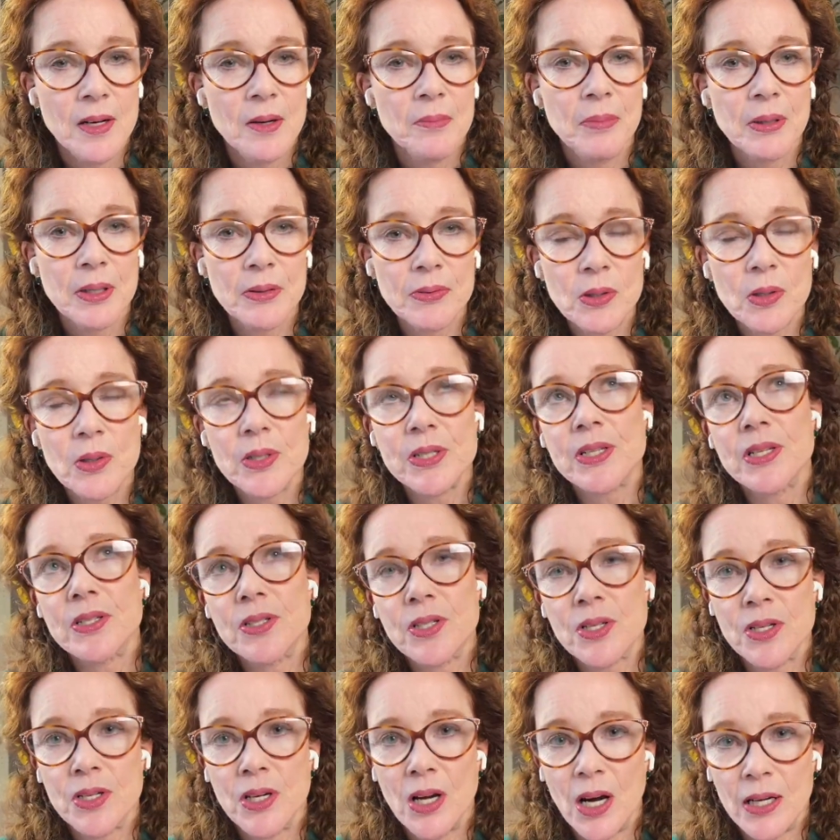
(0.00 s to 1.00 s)
But of course,
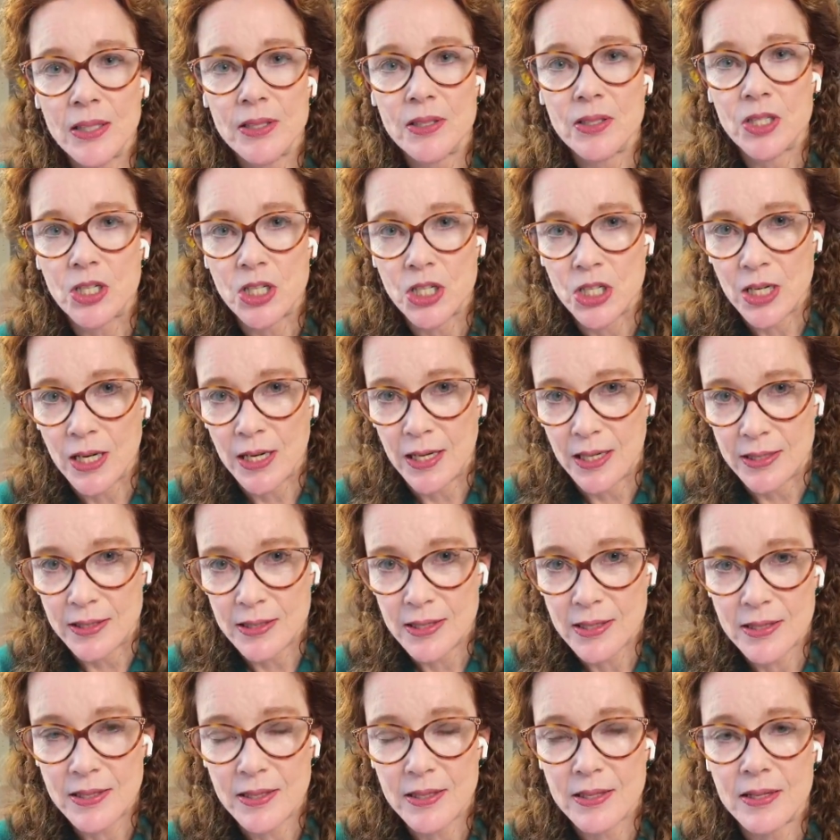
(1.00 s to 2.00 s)
it's not
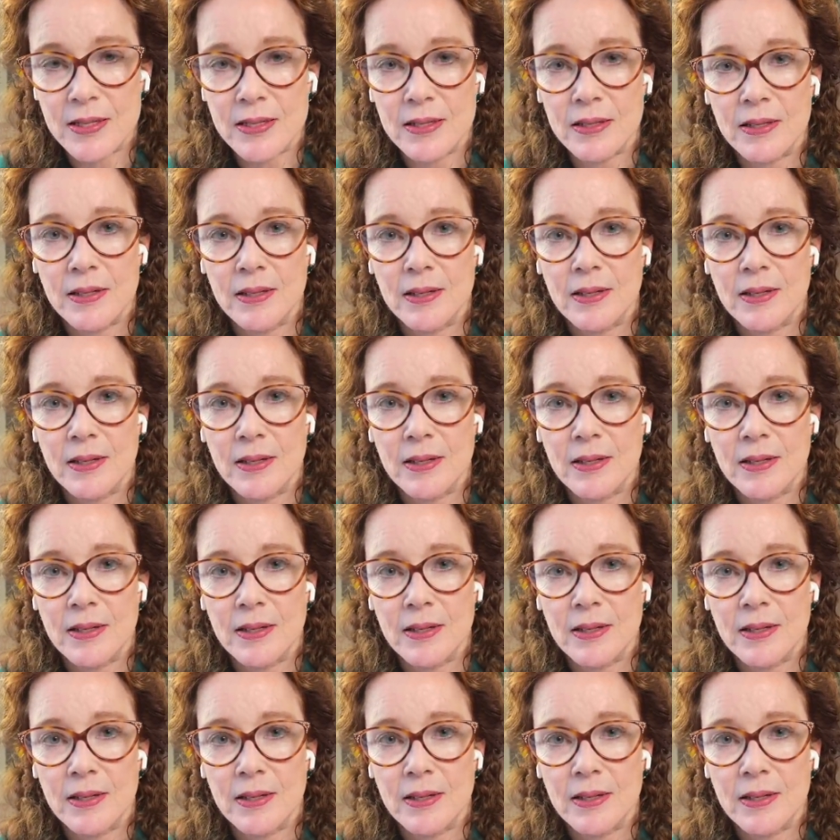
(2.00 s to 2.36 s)
just